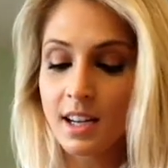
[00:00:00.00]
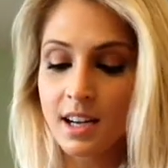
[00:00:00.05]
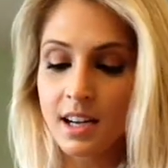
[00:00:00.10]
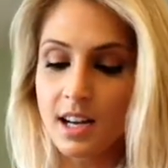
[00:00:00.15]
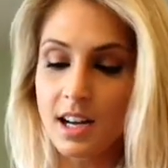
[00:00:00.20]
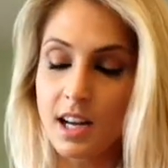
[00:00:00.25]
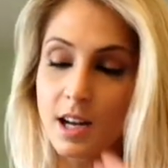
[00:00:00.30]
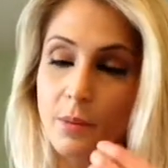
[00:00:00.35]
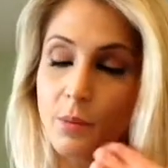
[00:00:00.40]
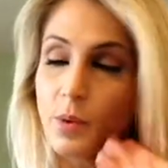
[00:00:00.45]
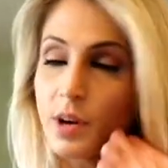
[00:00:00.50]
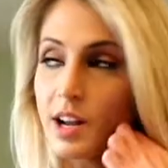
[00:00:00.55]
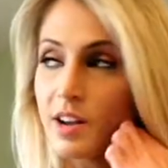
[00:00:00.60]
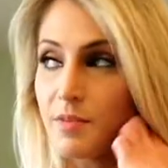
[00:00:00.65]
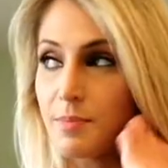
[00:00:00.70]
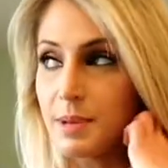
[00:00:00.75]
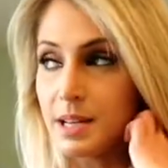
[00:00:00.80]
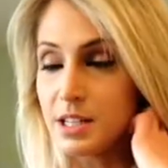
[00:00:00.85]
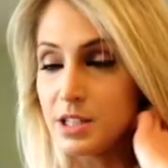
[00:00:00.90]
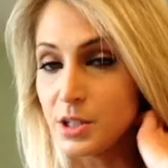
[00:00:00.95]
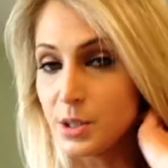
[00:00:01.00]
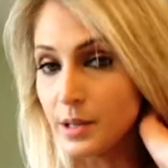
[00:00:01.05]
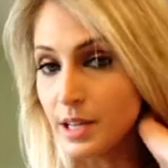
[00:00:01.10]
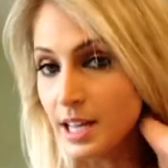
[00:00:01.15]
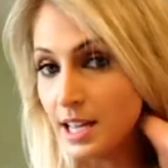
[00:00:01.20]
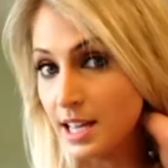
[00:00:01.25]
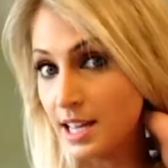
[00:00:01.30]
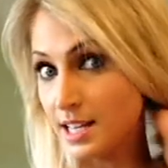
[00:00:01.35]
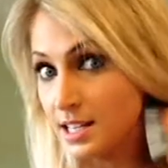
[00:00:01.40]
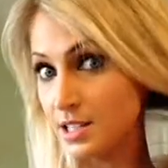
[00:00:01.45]
What I've been
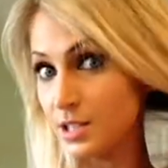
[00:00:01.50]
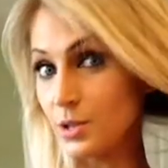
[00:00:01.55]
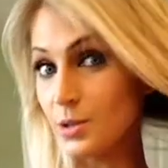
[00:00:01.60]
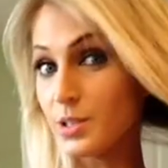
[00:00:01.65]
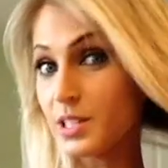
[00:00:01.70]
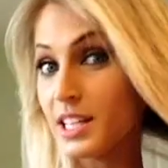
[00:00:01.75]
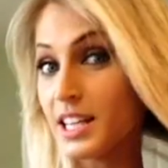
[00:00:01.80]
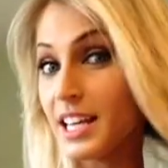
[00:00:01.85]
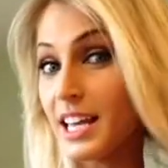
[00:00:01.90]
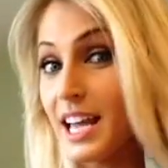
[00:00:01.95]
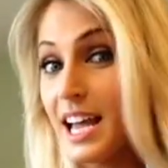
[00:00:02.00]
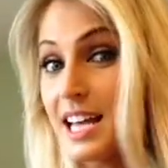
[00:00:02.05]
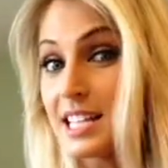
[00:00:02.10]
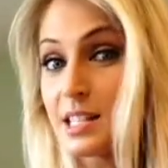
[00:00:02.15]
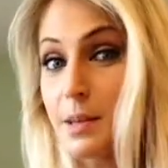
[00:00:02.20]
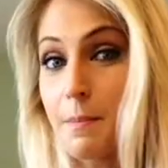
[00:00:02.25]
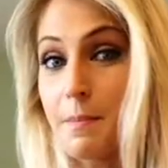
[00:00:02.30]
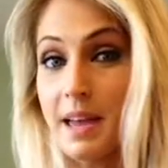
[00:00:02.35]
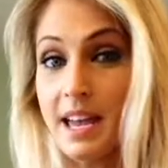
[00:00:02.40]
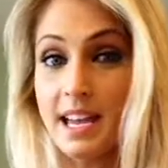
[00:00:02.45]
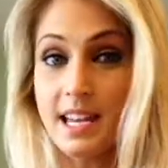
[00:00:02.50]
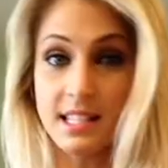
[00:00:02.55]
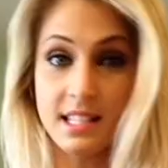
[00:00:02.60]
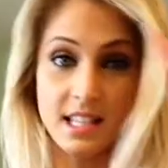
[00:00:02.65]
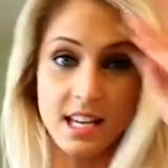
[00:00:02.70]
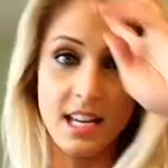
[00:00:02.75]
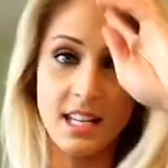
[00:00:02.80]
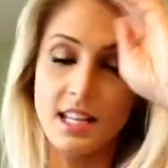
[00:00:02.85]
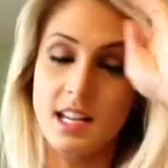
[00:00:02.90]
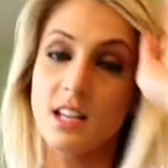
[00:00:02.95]
doing is using it as a base
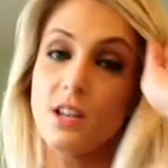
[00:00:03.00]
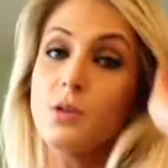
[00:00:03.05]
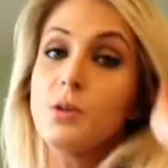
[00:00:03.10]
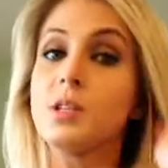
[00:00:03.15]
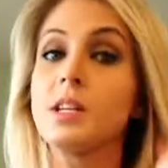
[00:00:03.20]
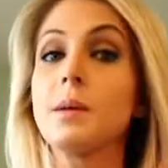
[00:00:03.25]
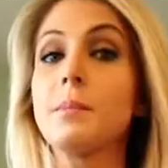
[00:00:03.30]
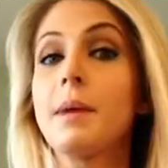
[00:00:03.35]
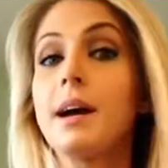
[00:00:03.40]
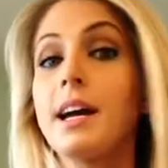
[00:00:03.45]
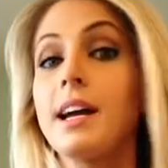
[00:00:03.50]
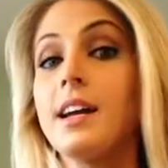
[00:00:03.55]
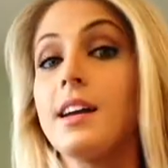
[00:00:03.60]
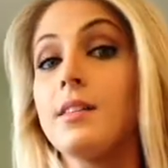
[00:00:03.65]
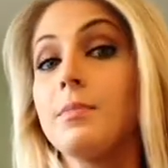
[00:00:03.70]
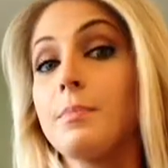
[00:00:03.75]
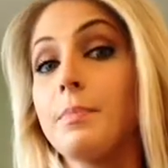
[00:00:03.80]
and then using my,